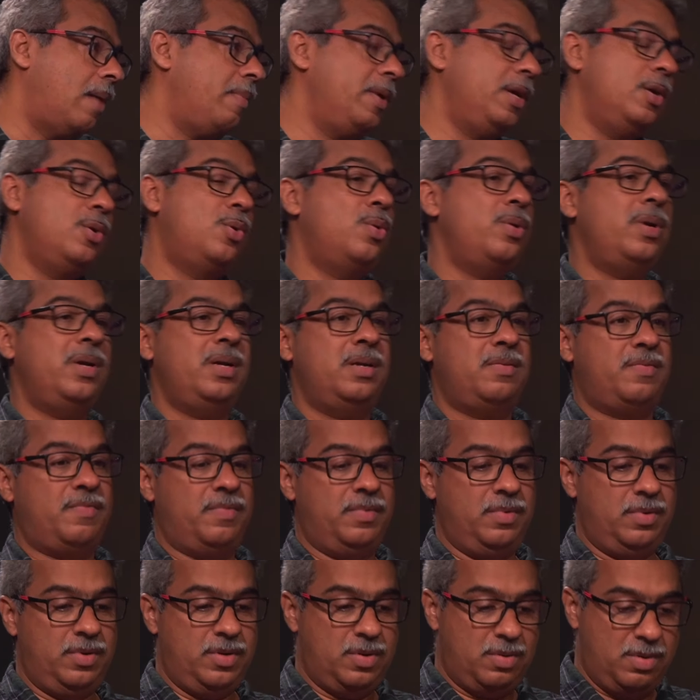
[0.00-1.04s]
mean, you don't
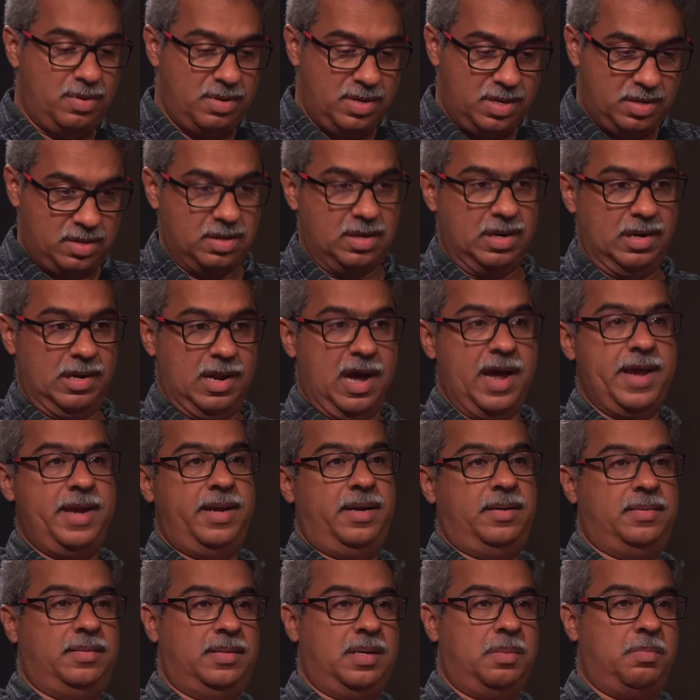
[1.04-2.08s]
need to
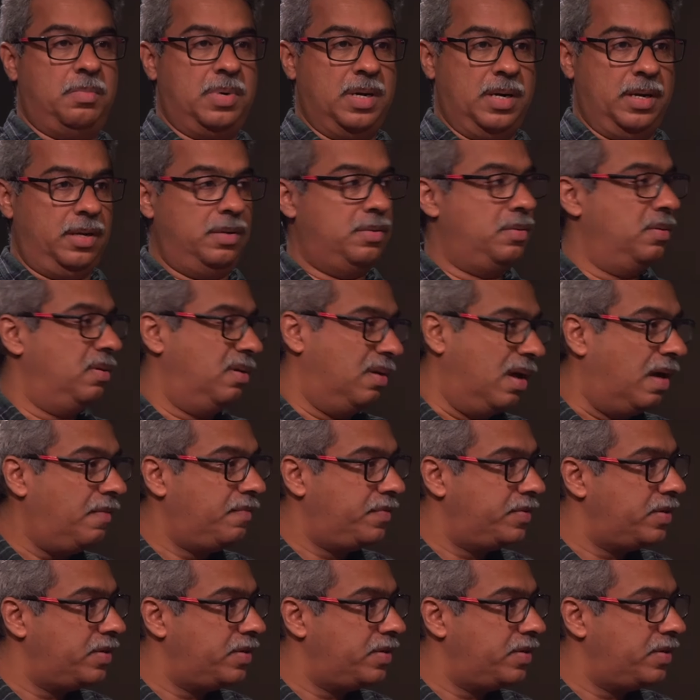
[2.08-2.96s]
like somebody to love